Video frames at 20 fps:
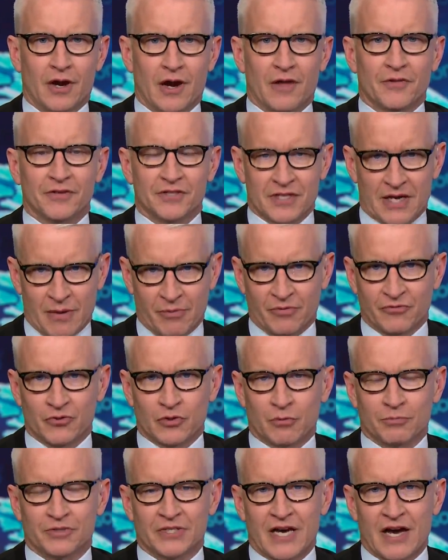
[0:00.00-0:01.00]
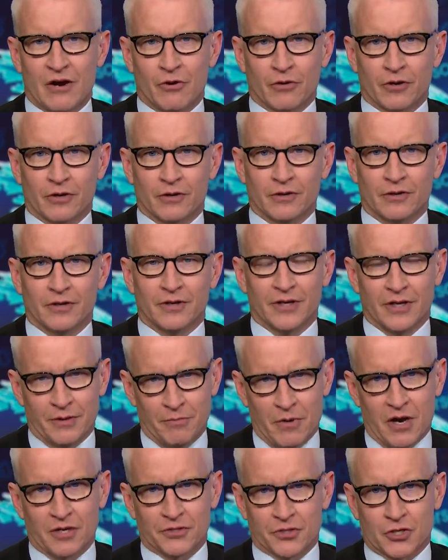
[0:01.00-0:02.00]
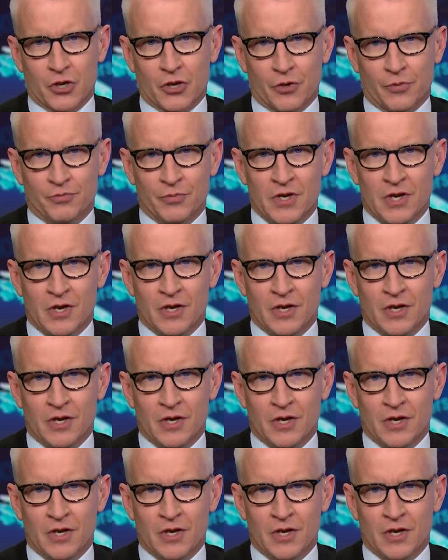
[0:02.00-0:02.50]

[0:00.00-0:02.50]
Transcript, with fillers: on the top of Trump Tower in Moscow.